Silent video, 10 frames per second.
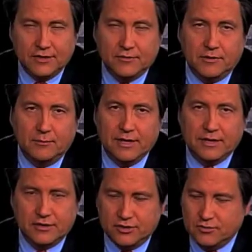into a
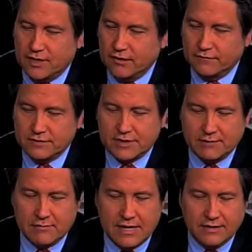debate, because you and I are of the
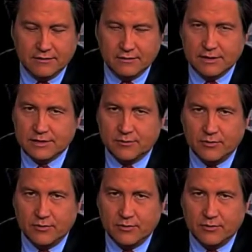same mind on this,